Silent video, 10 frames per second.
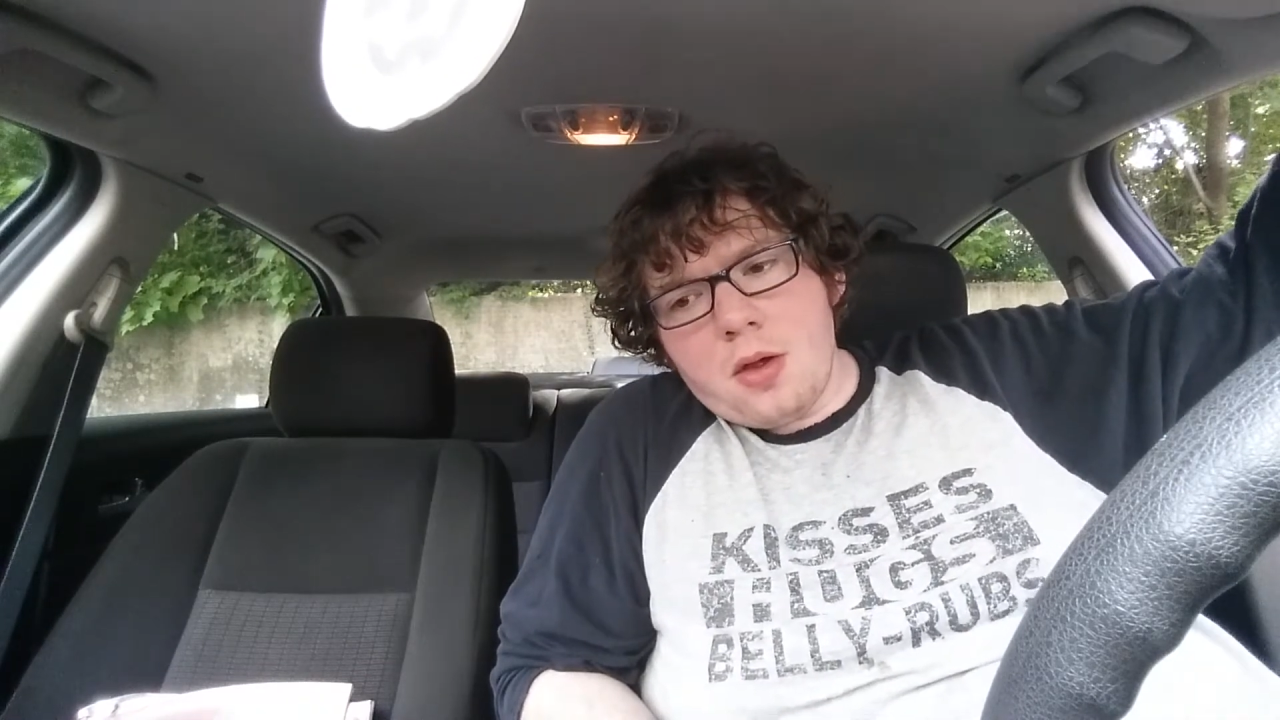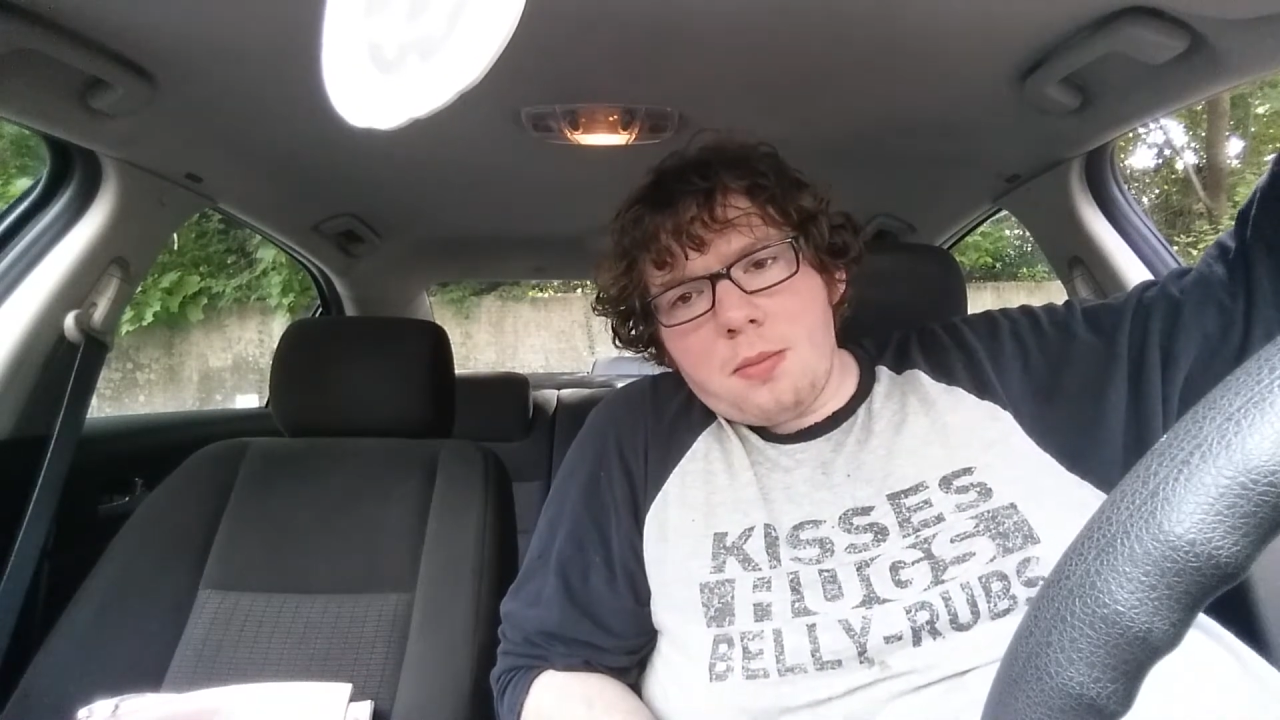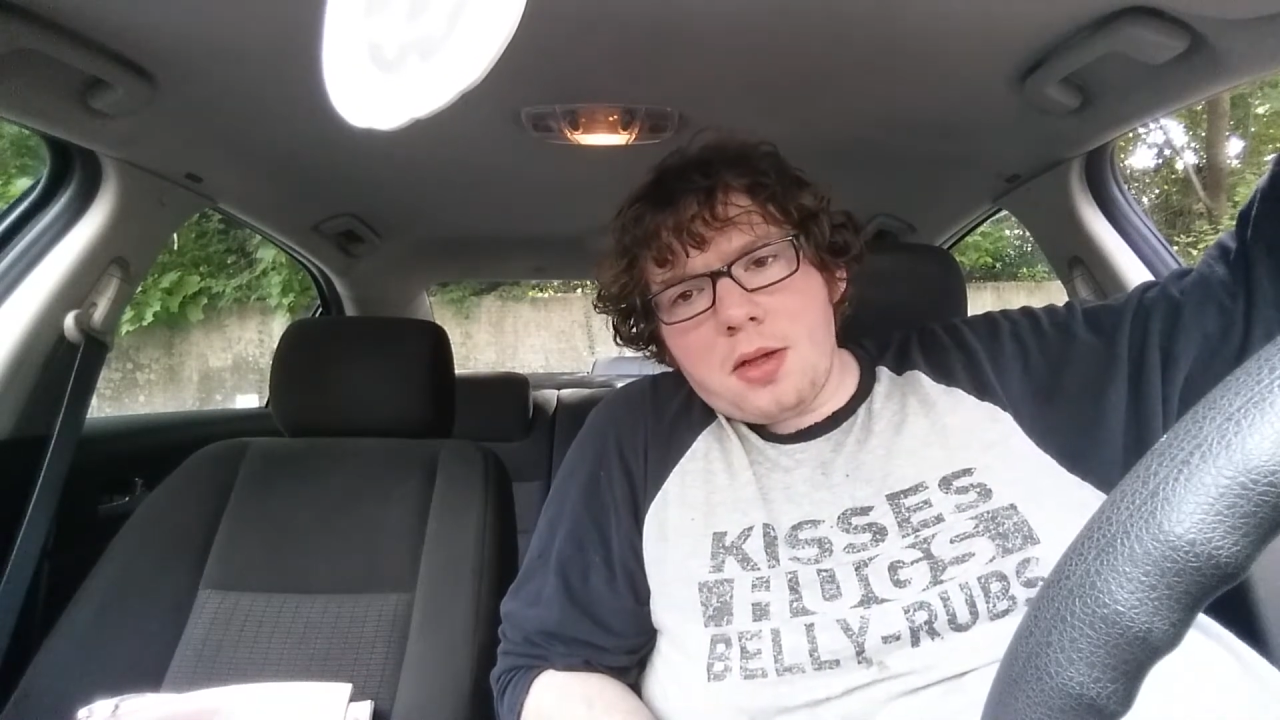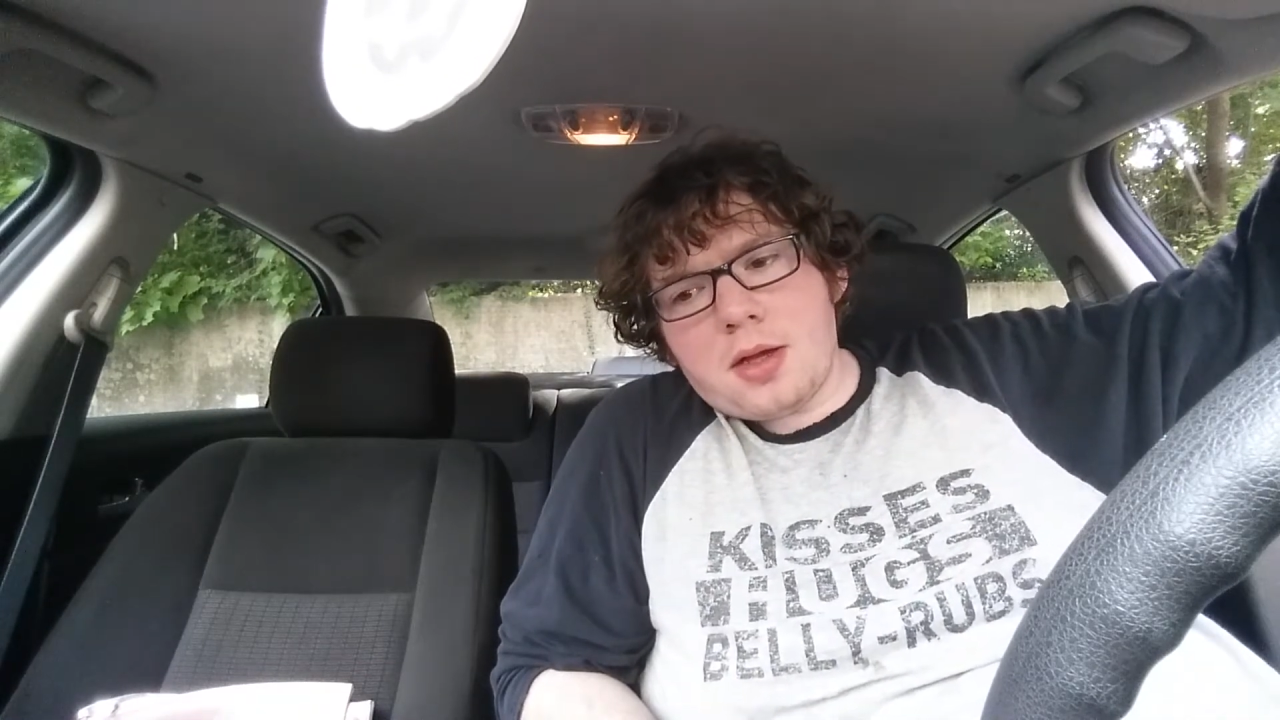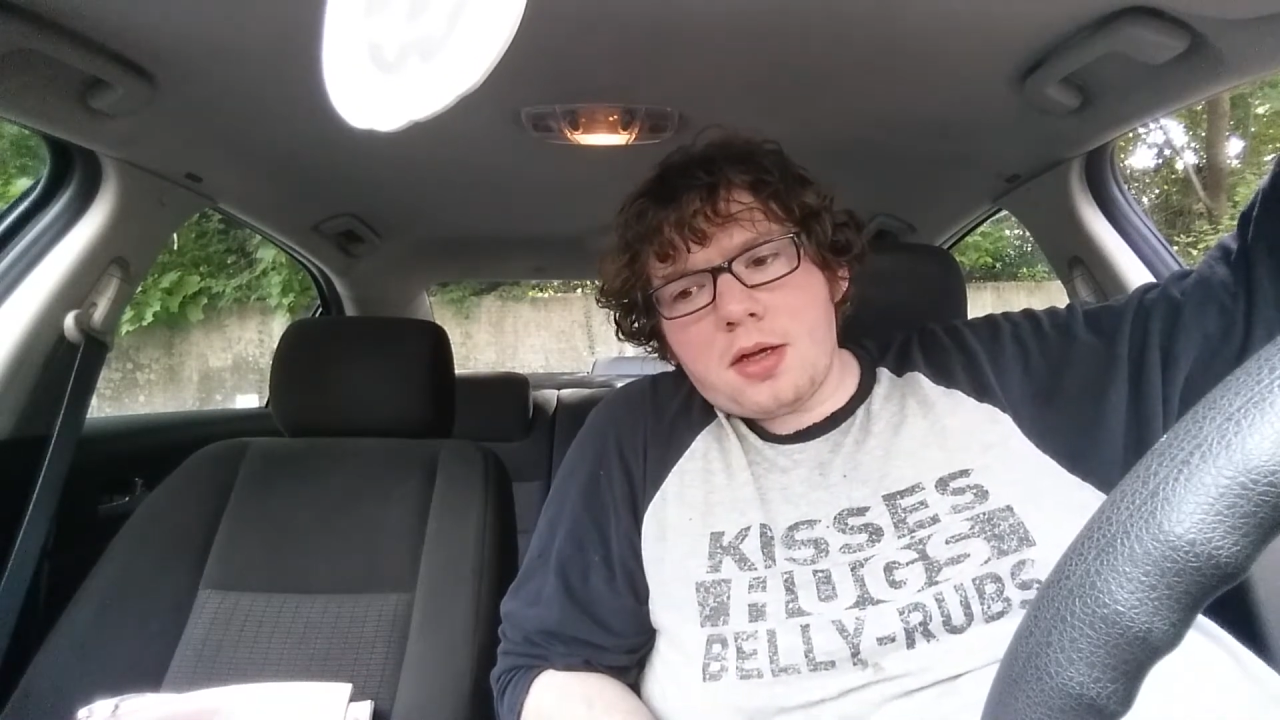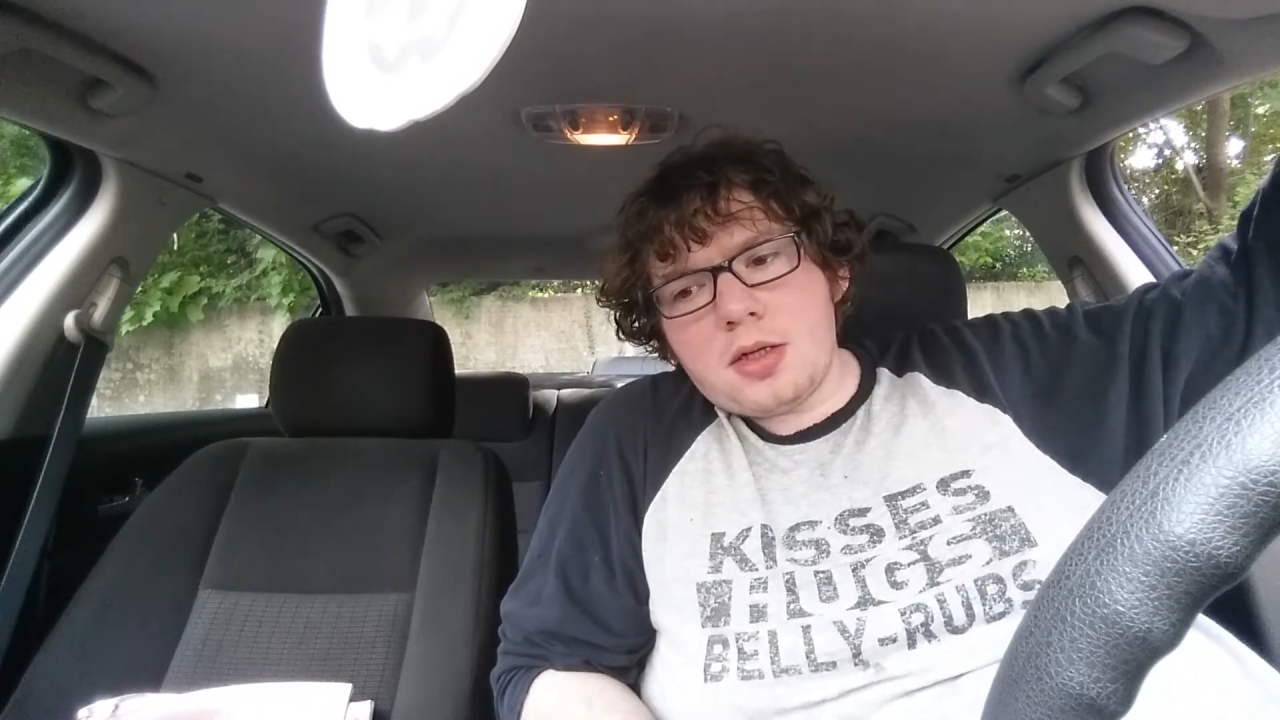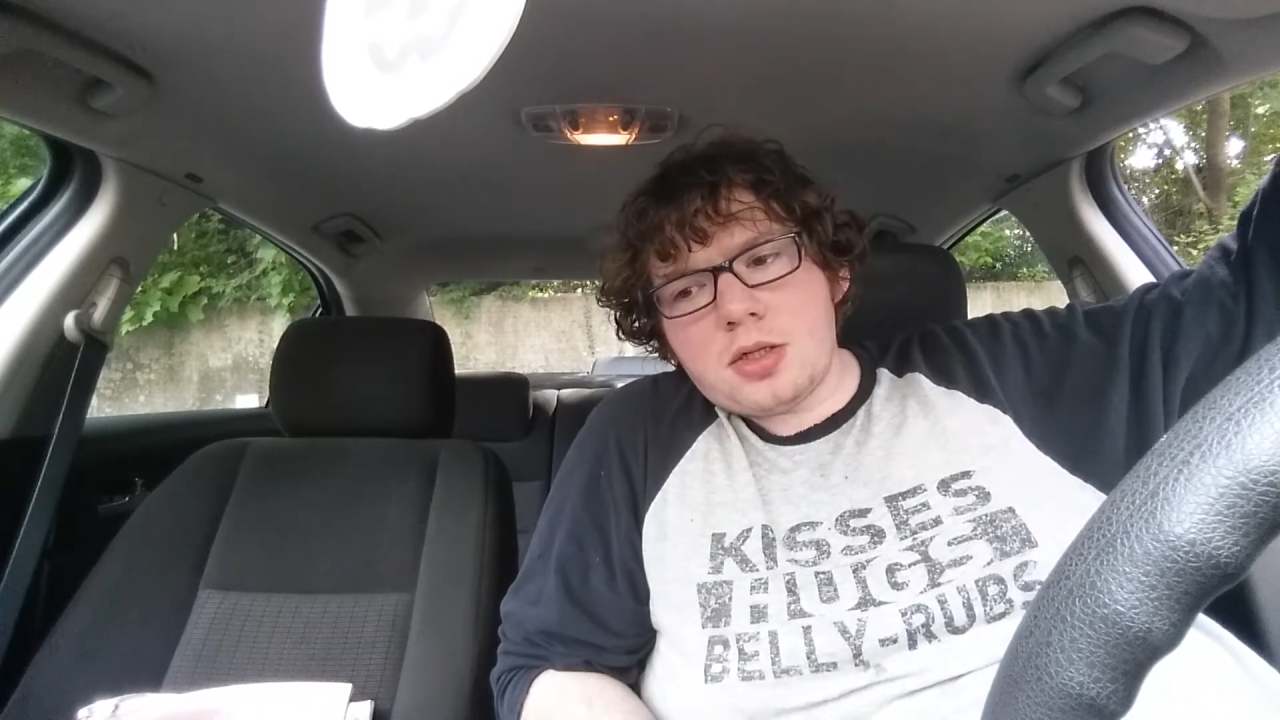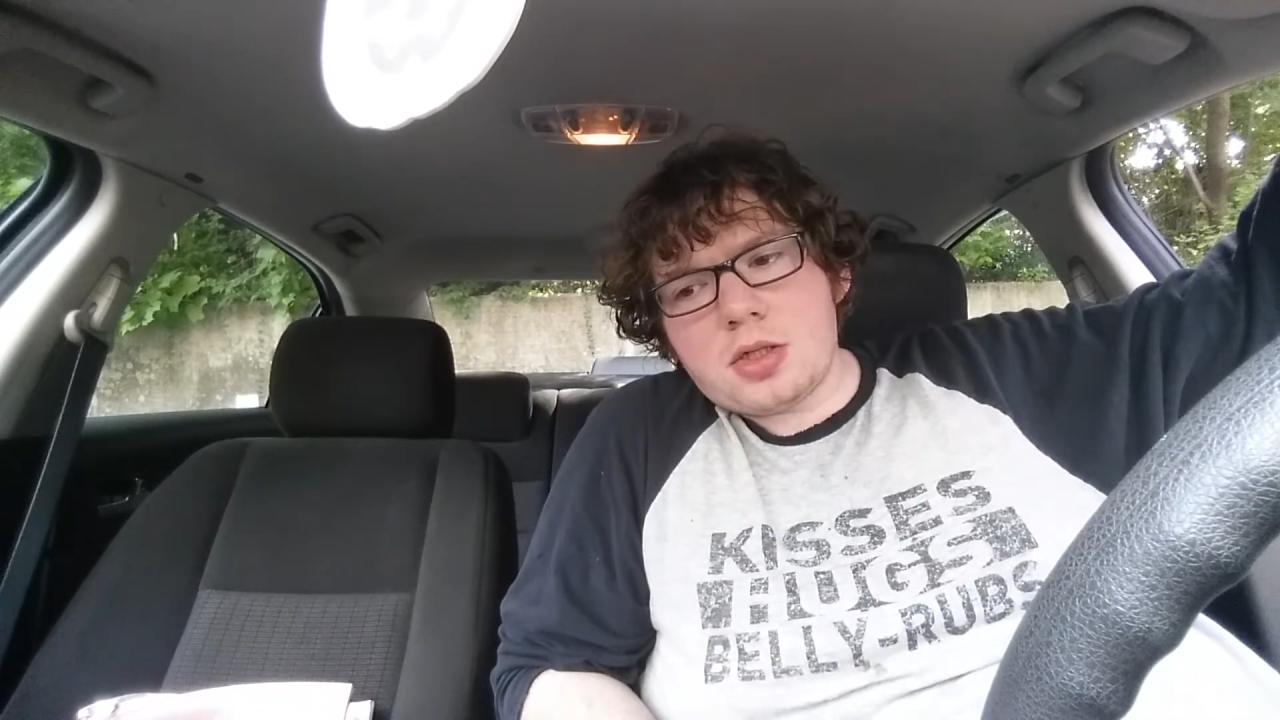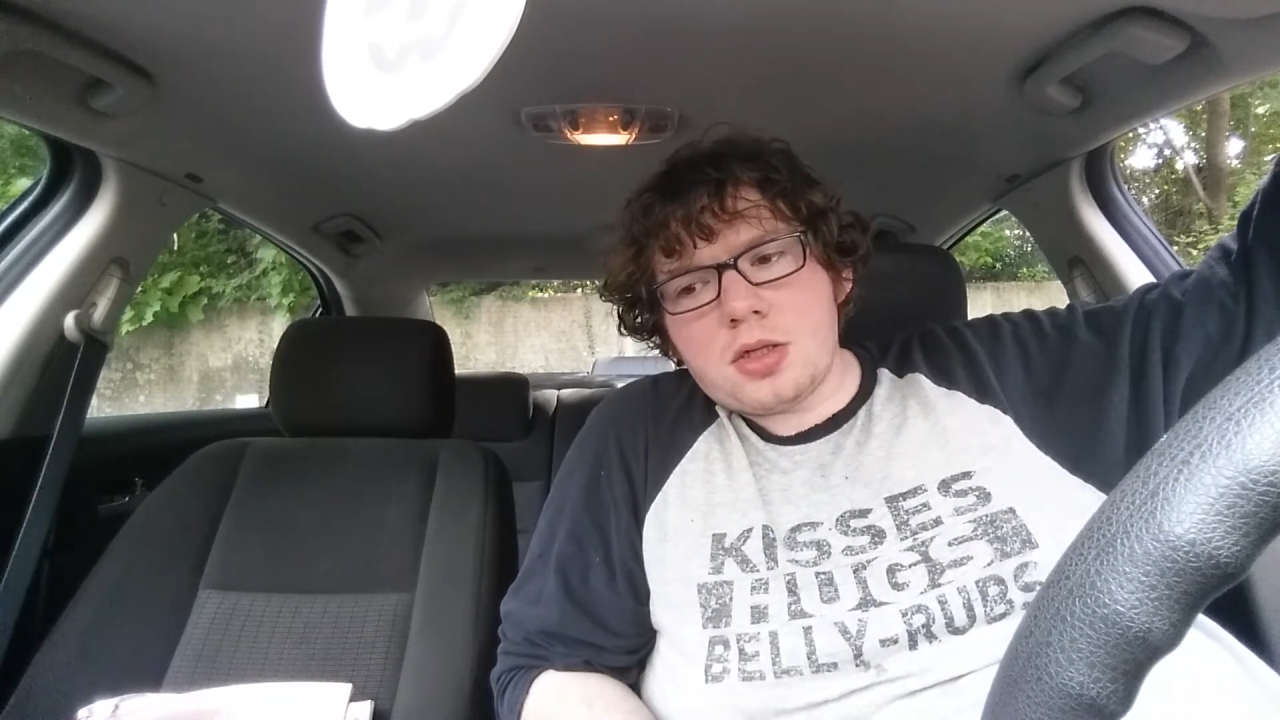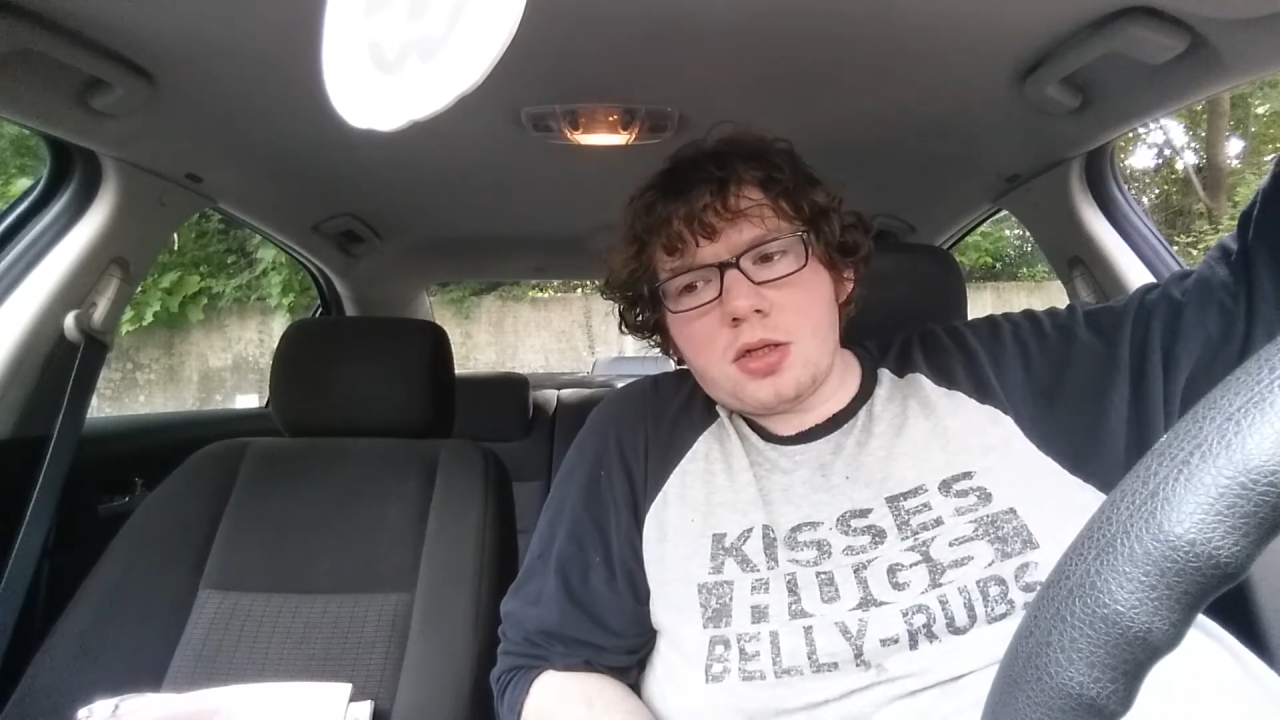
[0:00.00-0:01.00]

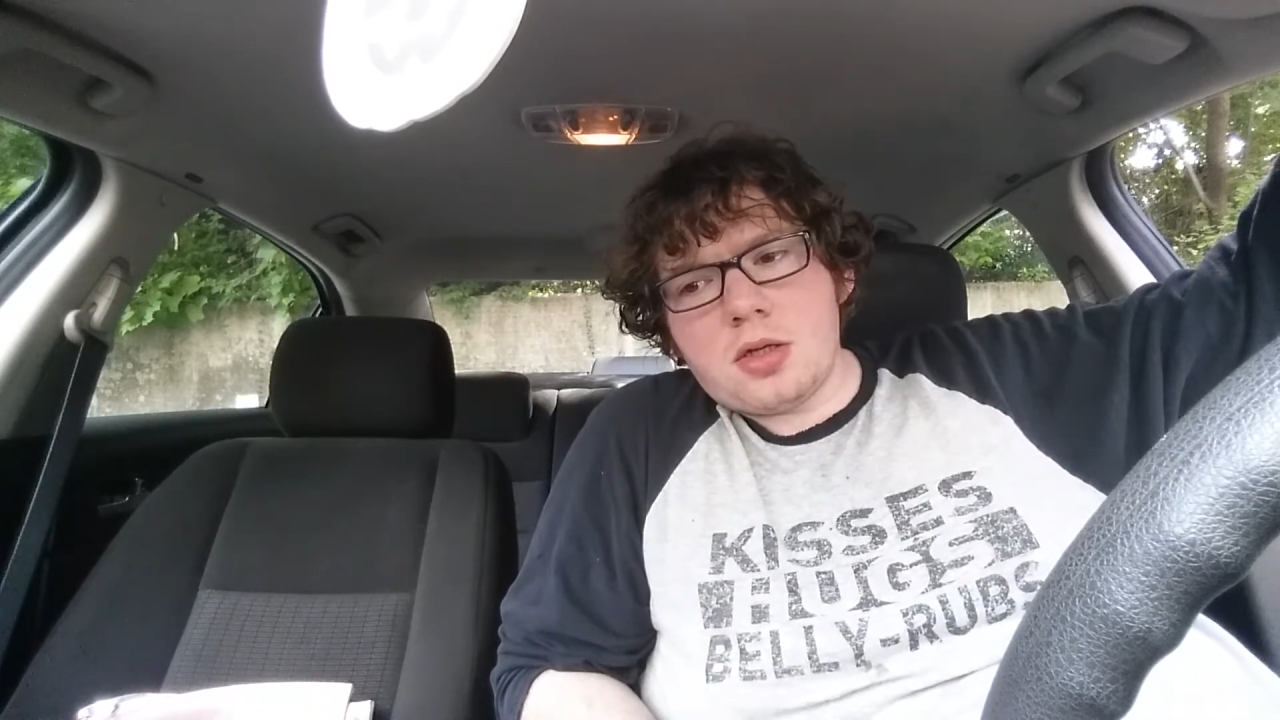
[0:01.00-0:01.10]
Because,